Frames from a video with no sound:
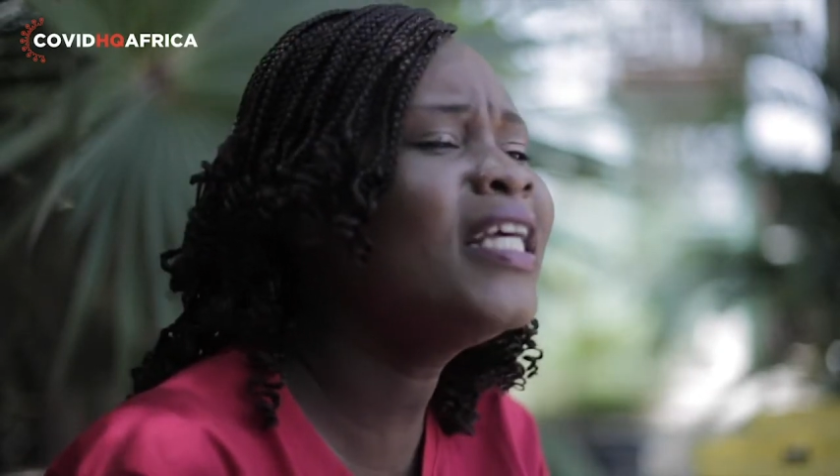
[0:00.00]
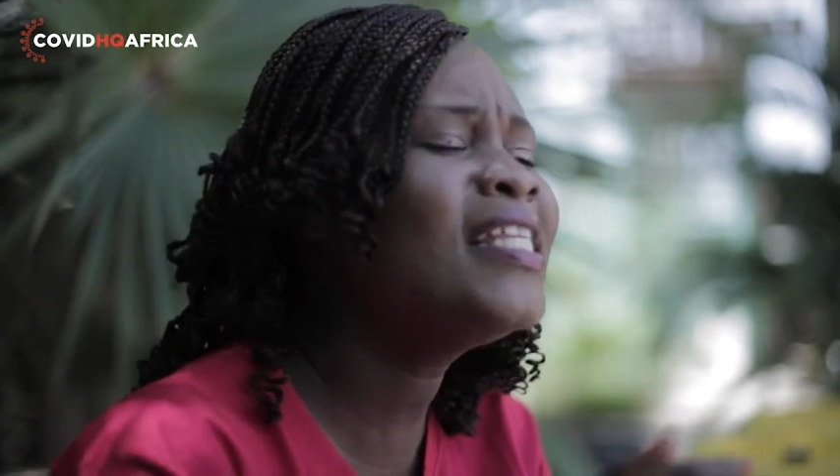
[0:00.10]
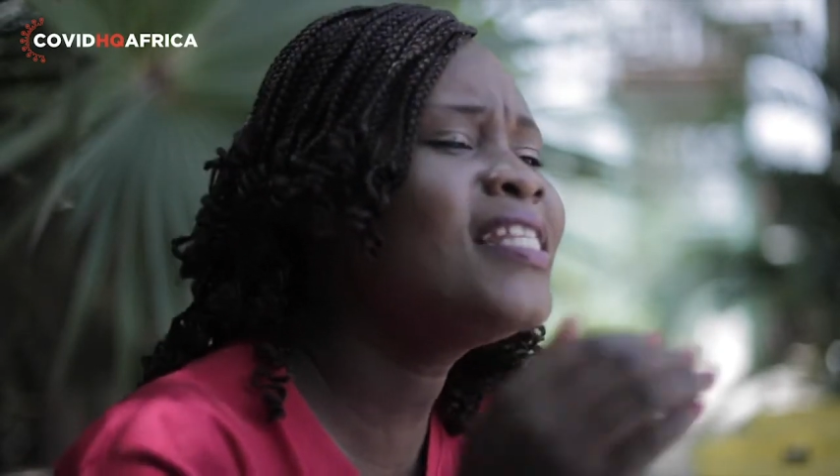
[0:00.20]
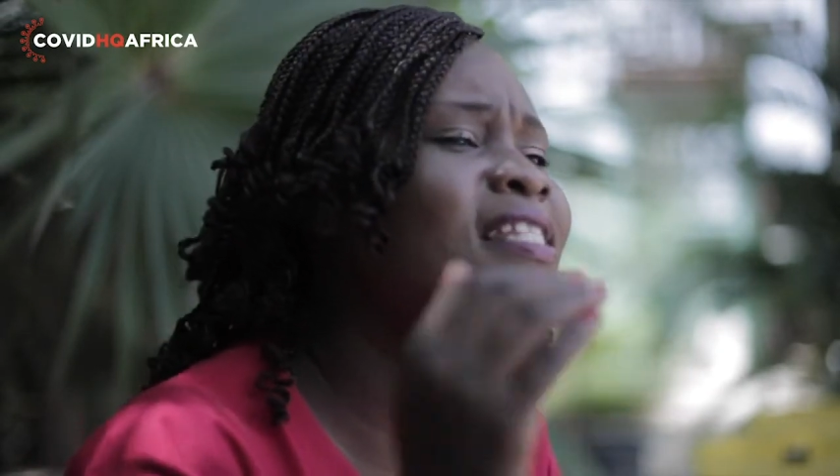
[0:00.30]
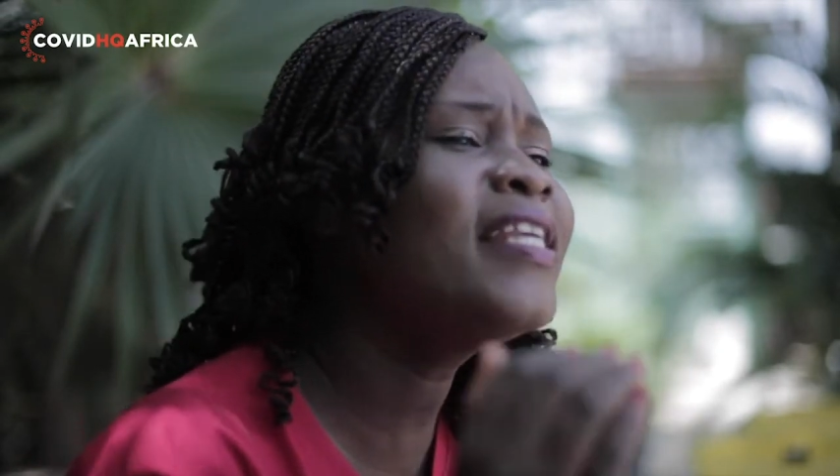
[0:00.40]

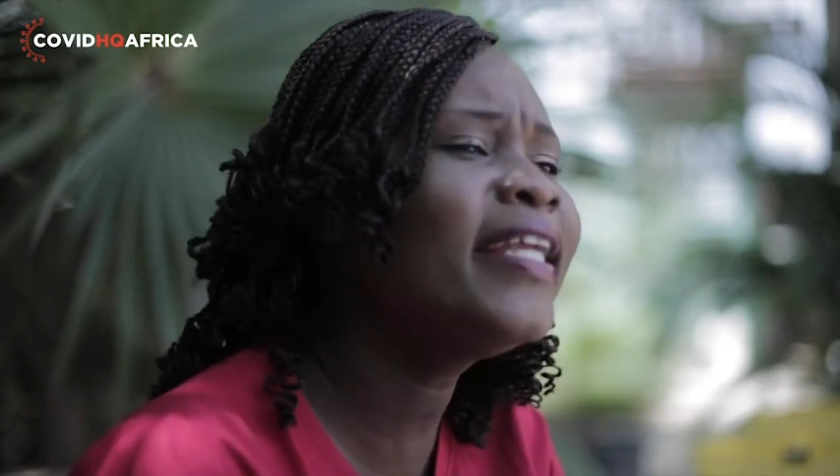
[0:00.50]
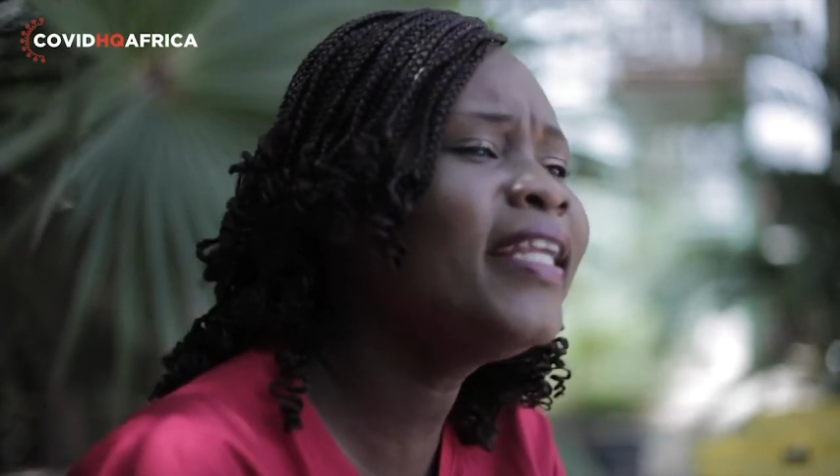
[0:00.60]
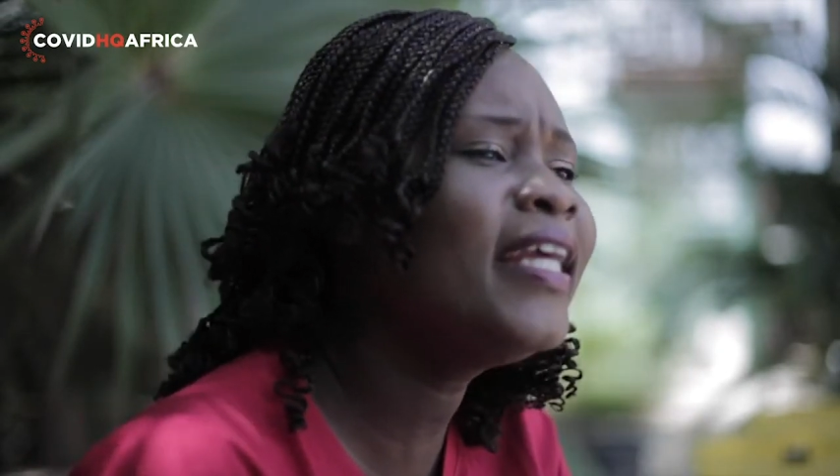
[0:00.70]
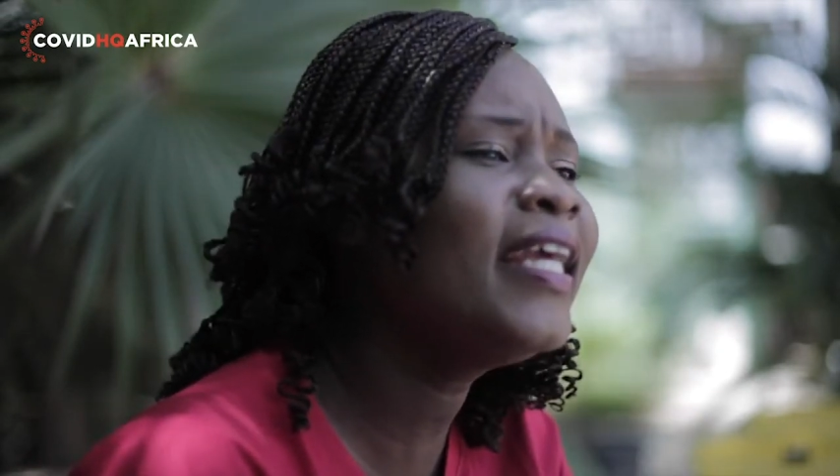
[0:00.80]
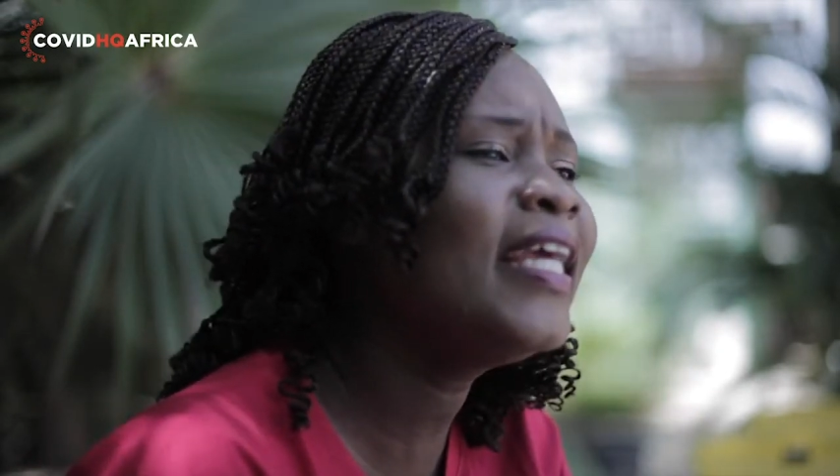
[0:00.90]
is
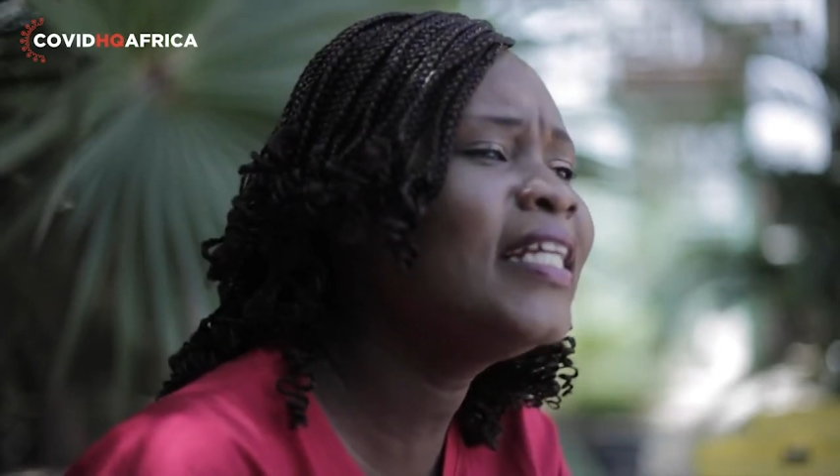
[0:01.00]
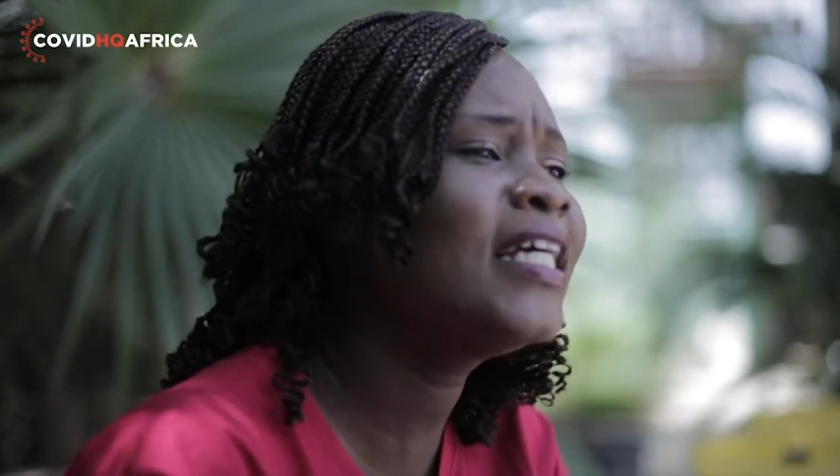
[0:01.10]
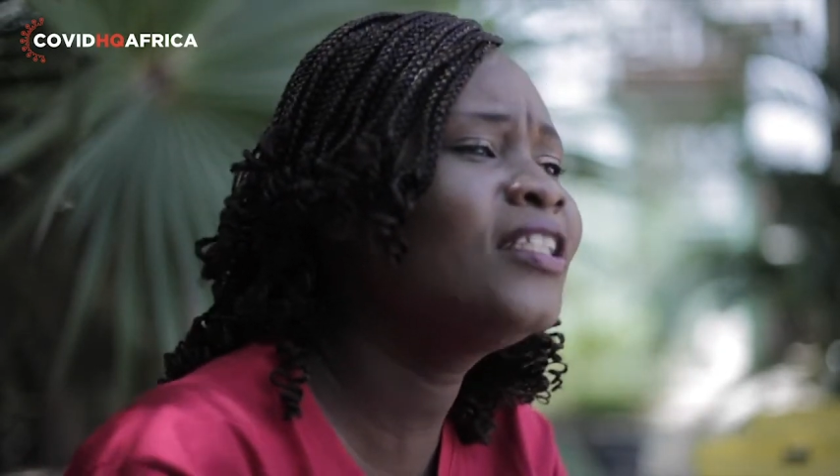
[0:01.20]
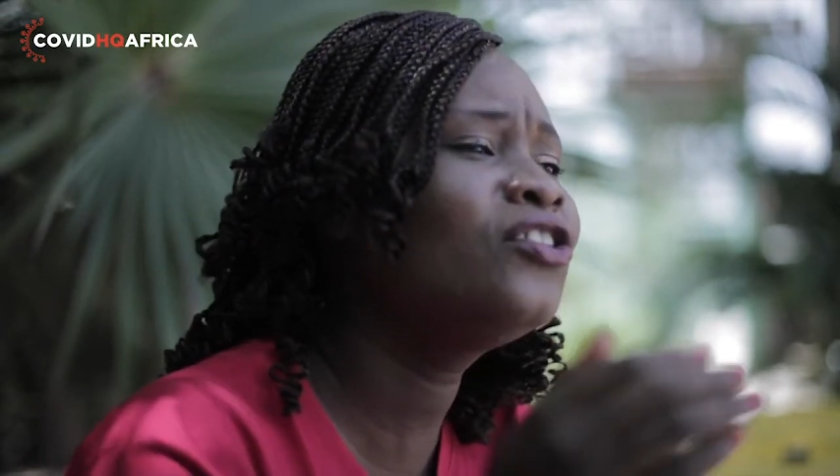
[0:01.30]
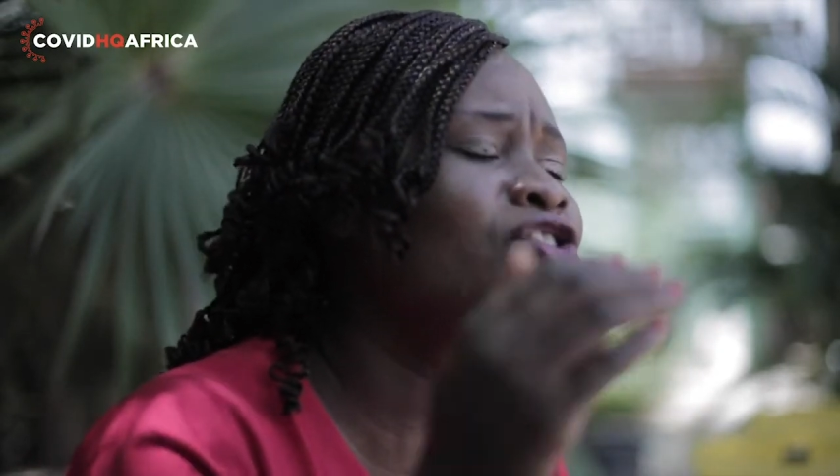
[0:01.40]
deadly, it
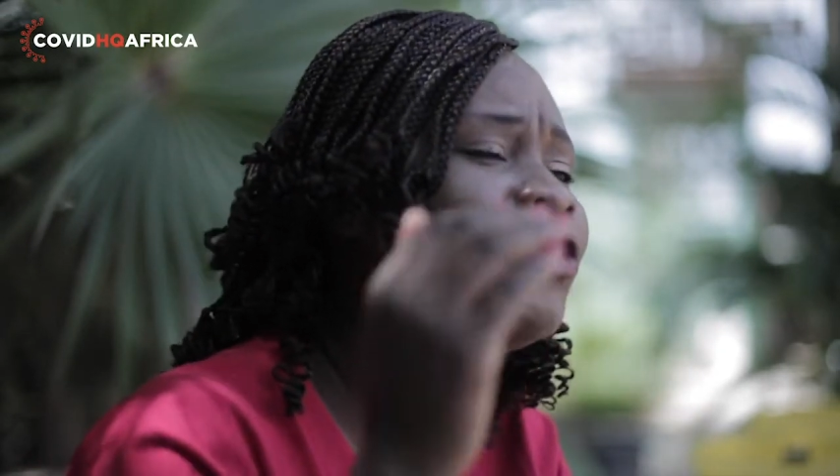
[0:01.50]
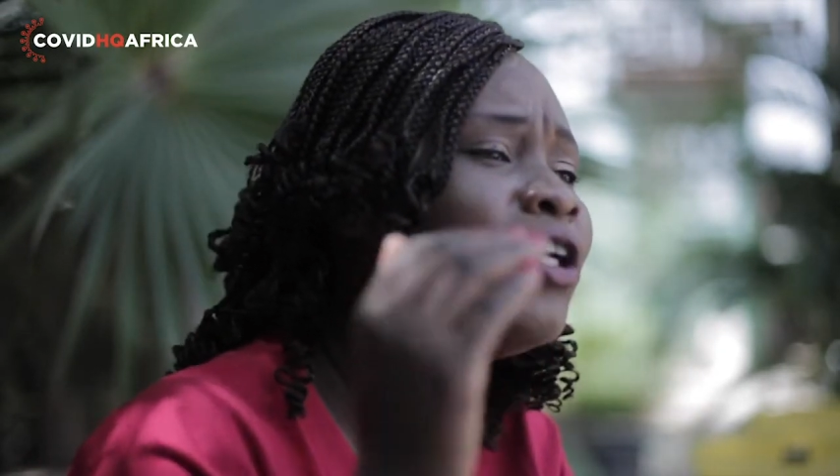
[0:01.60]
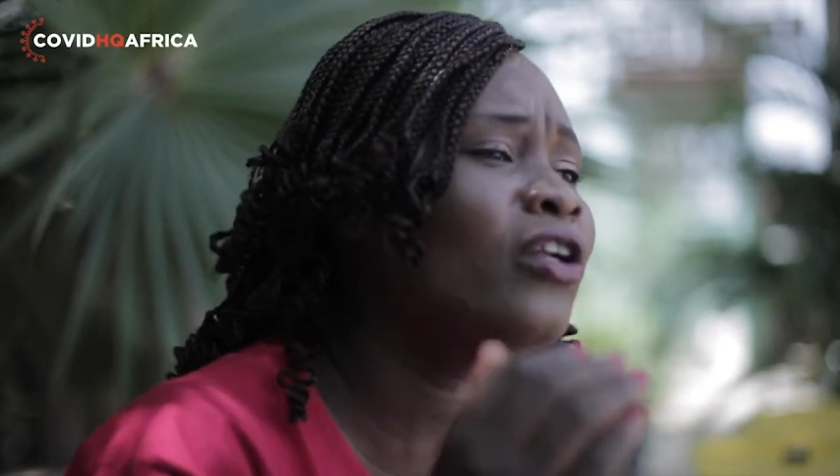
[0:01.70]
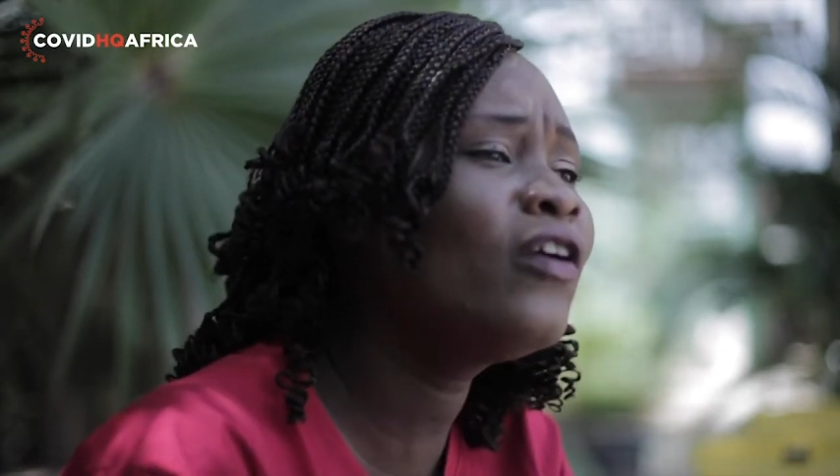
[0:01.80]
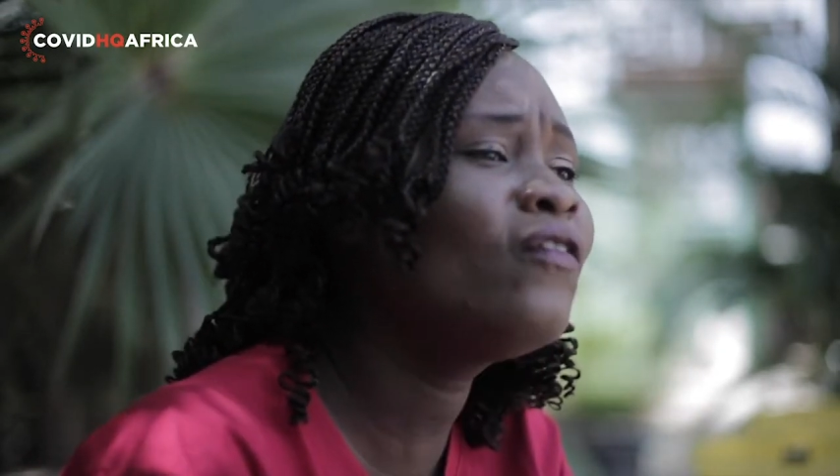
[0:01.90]
has destroyed
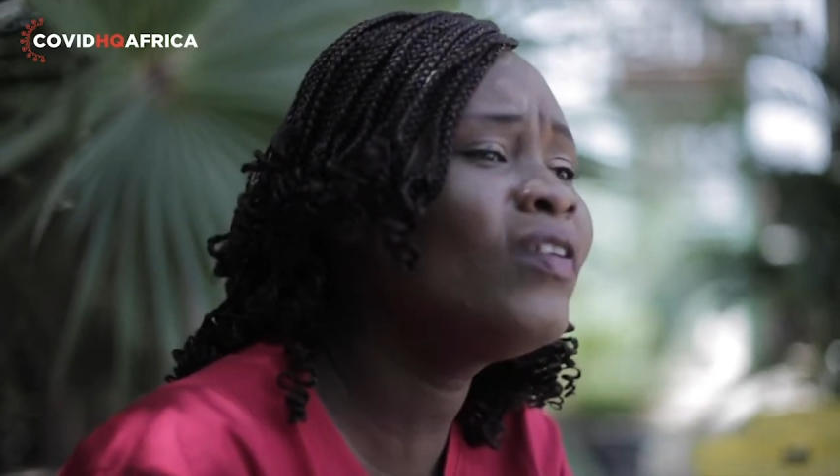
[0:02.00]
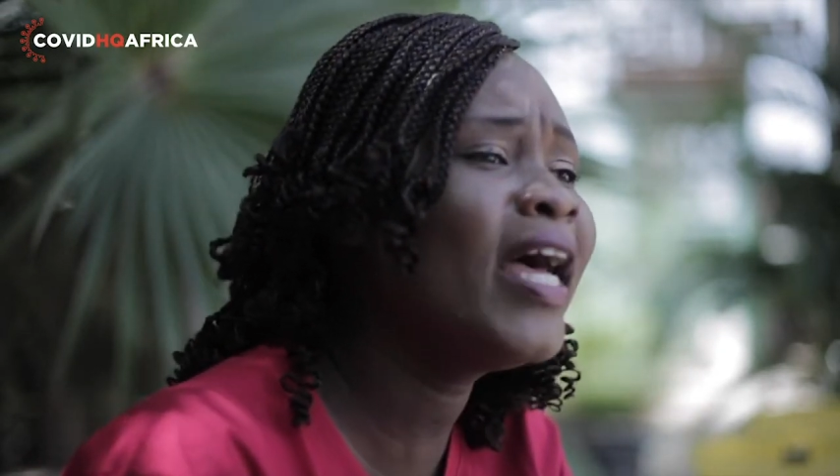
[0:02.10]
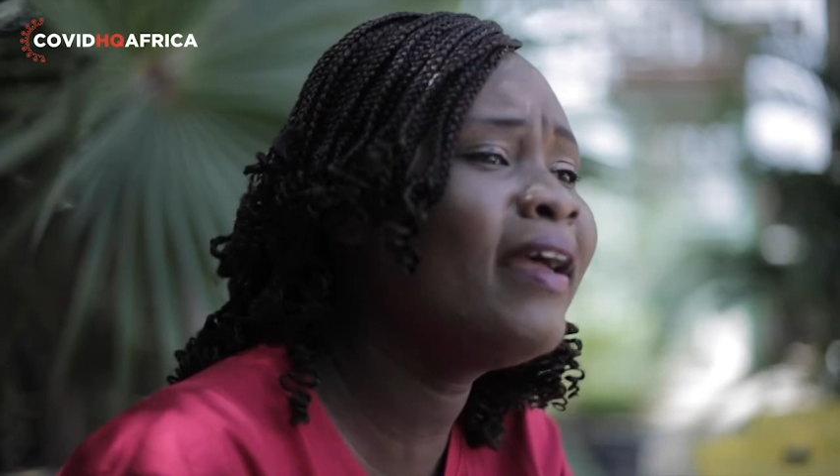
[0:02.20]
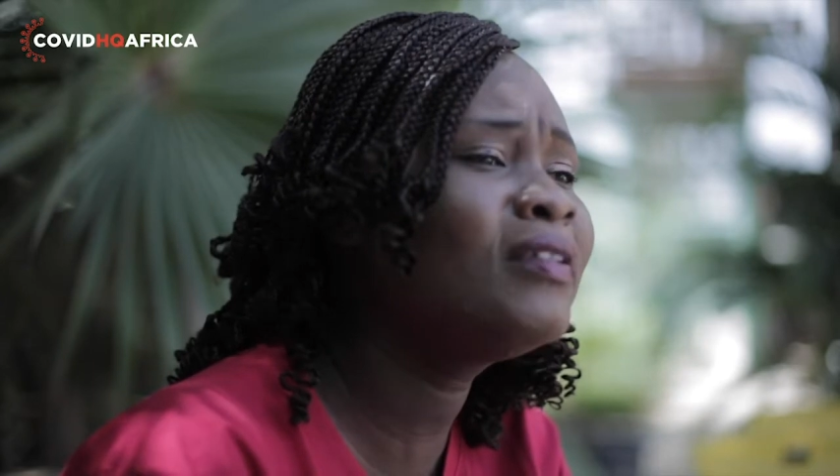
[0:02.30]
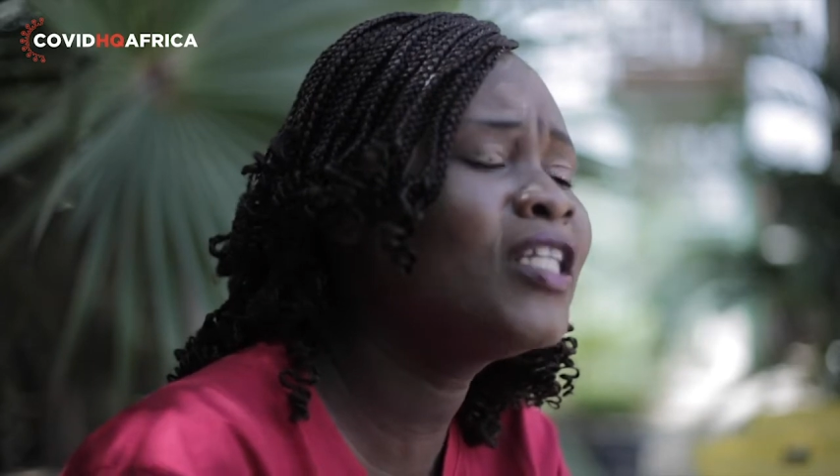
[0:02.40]
a lot of
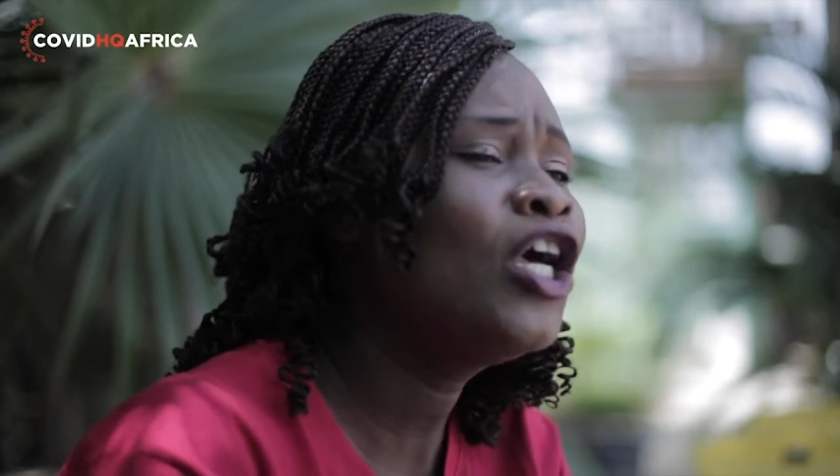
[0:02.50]
lives.